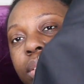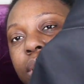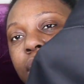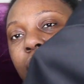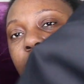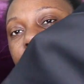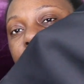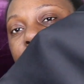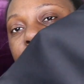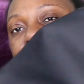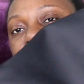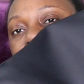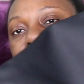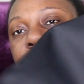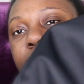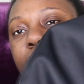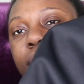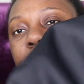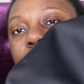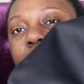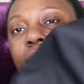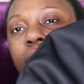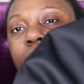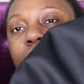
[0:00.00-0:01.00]
kind of like
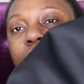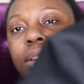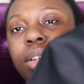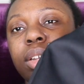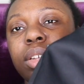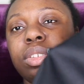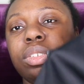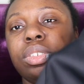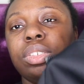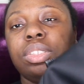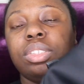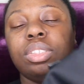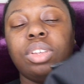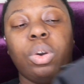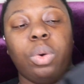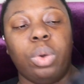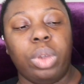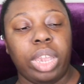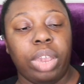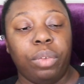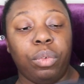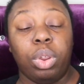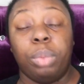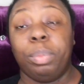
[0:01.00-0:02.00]
just
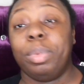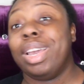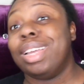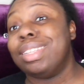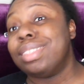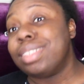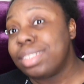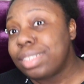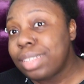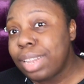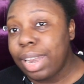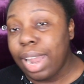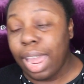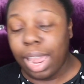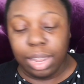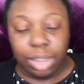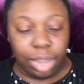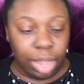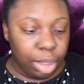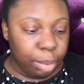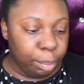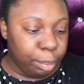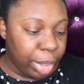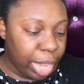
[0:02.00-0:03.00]
going everywhere, because it's a
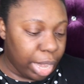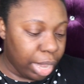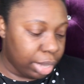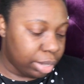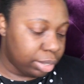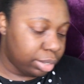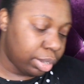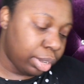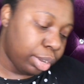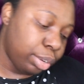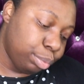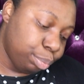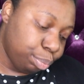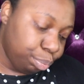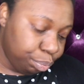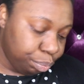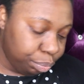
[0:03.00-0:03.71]
nylon bag. So